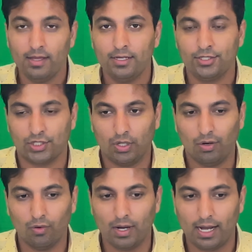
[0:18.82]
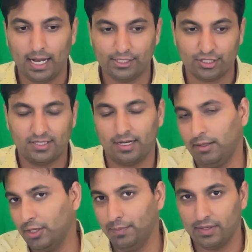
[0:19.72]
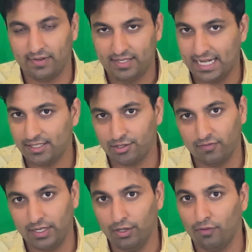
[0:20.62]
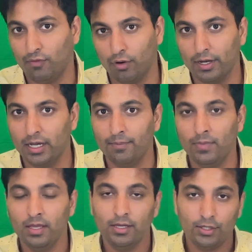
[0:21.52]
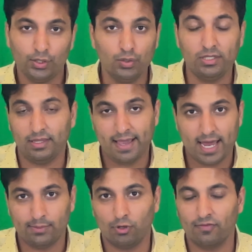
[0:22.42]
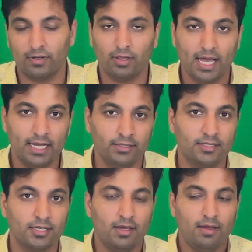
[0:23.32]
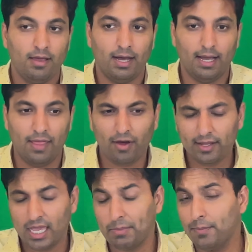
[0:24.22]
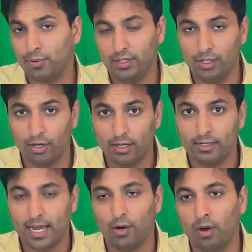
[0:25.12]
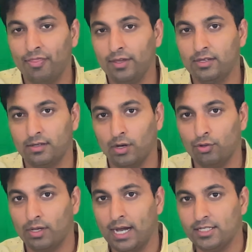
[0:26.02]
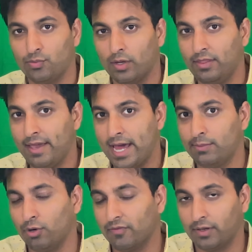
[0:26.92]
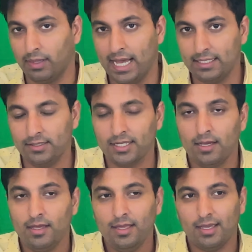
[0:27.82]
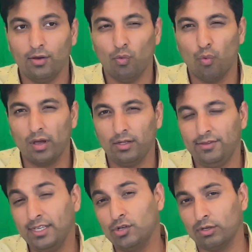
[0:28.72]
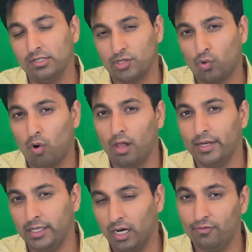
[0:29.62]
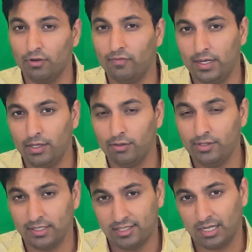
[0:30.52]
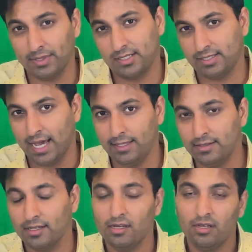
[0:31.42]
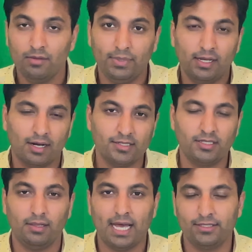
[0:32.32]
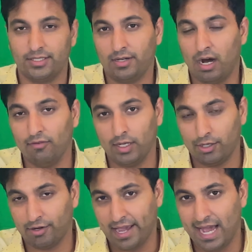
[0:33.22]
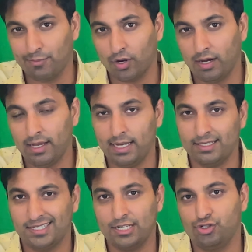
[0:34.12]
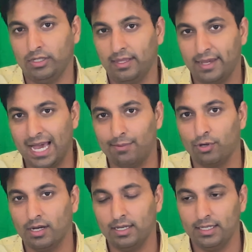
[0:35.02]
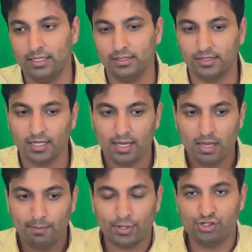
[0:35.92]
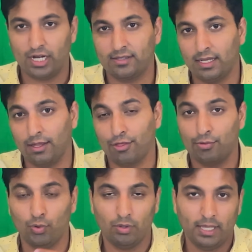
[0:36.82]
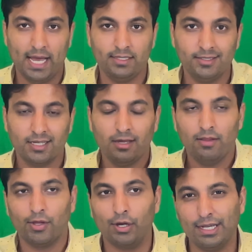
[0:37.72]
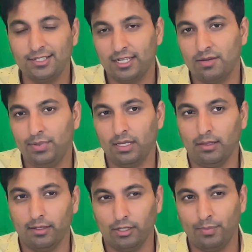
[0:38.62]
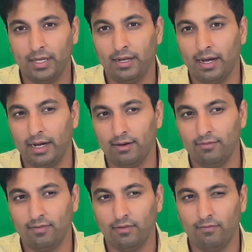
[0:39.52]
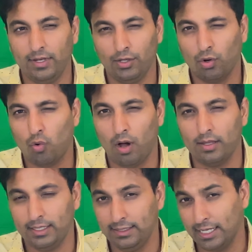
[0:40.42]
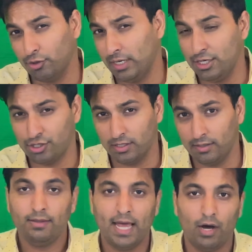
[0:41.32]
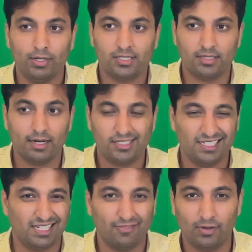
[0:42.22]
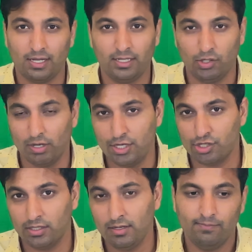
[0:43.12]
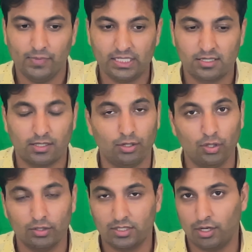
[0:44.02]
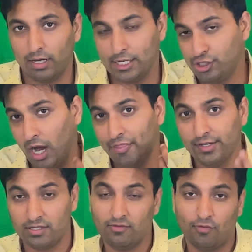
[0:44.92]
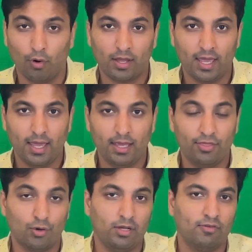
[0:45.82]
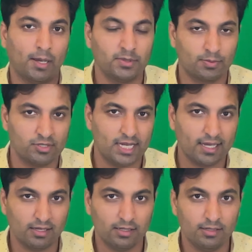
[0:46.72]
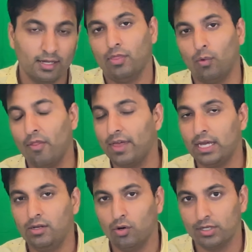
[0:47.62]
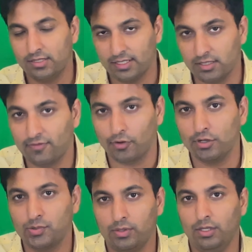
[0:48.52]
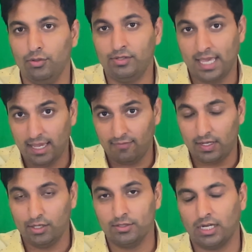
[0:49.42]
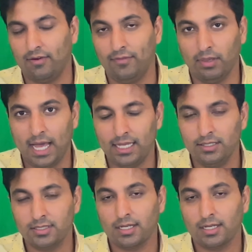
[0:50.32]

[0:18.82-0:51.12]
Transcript: So I just did a little bit of a tester video for him using the anamorphic lens. I thought it came out pretty good. Now, one thing to note, guys, with the anamorphic lens, it will decrease the quality of your video to some extent because the lens is covering your camera and essentially the camera is projecting through a lens. There is going to be a little bit of video quality degradation. Now, it's not a significant degradation. It still looks good. I shot this in 4K, 30 frames per second. The one thing I noticed is first, when you take videos of the lens,